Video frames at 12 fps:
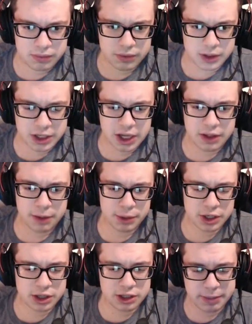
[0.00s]
yeah, they
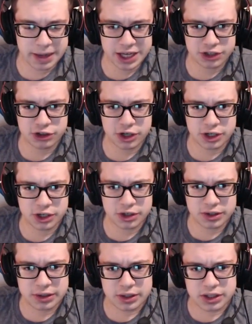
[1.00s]
bring in this Bastion
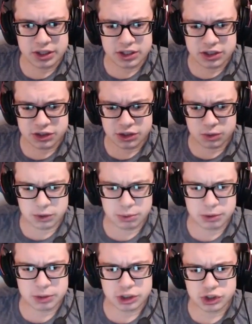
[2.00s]
here. So we're
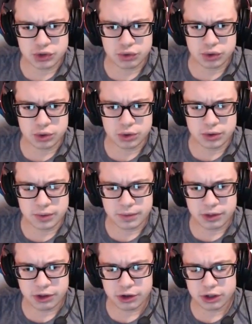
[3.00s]
pretty much screwed.
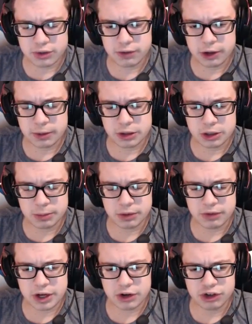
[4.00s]
They're going to farm a little bit
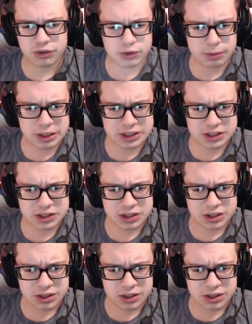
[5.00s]
of energy from us.